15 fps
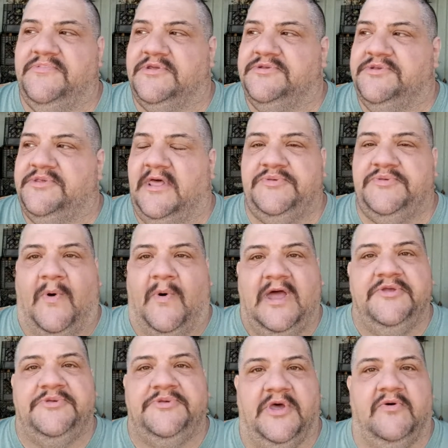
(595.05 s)
and so that's why
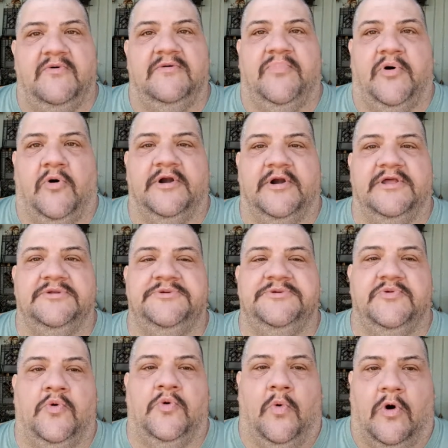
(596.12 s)
it's so important to
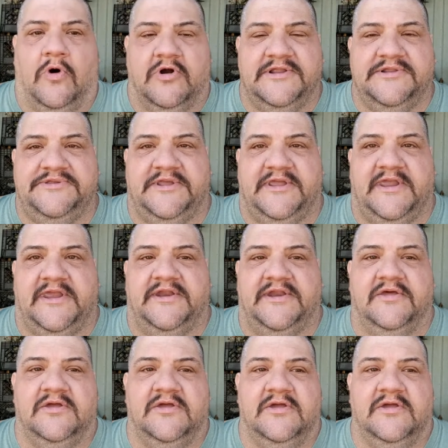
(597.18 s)
quarantine,